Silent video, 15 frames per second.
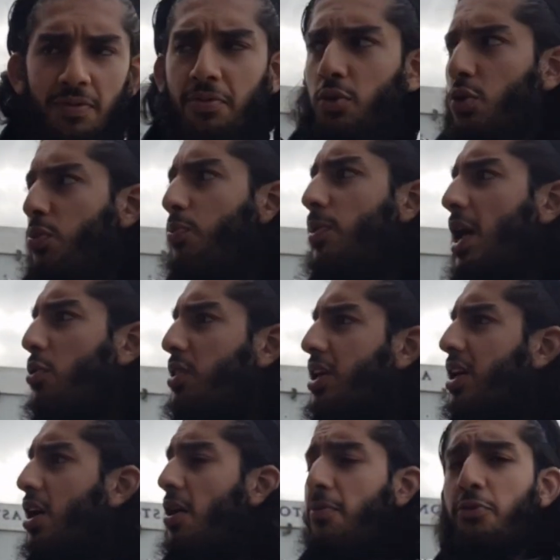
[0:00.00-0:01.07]
I think we play with
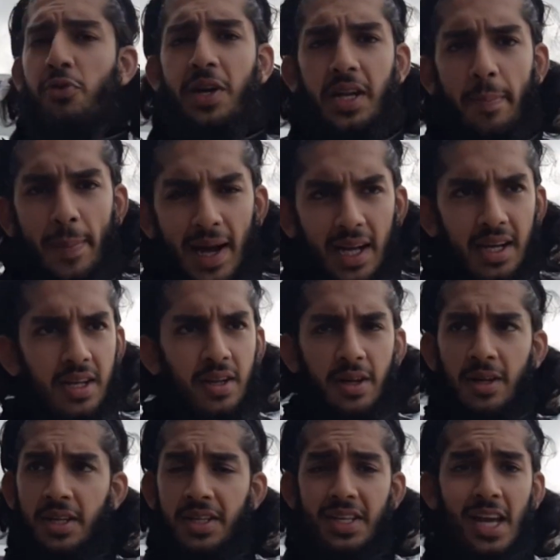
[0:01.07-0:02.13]
the three at the back.
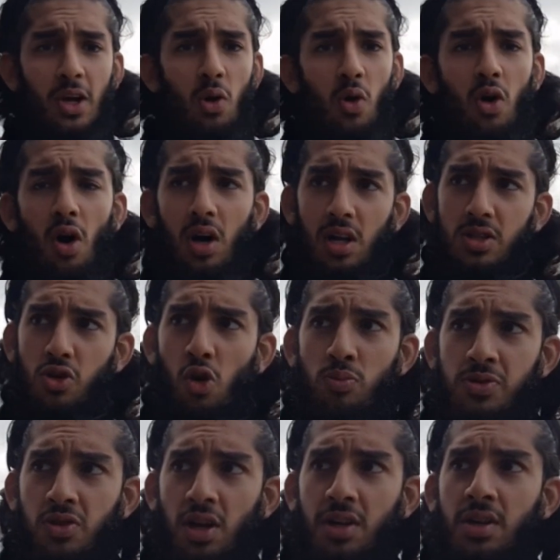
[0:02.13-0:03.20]
Diego Carlos
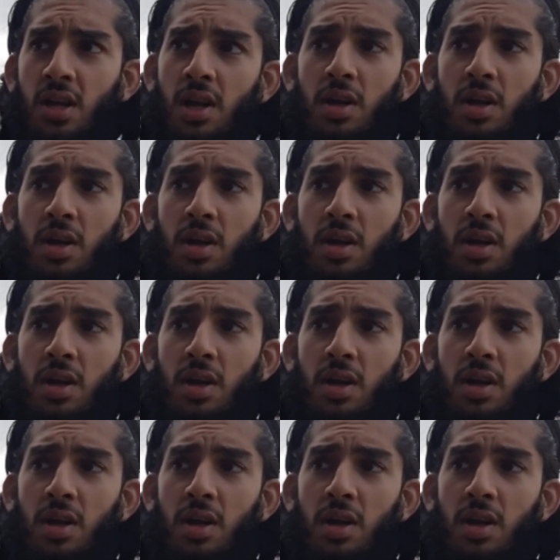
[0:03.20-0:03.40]
comes on.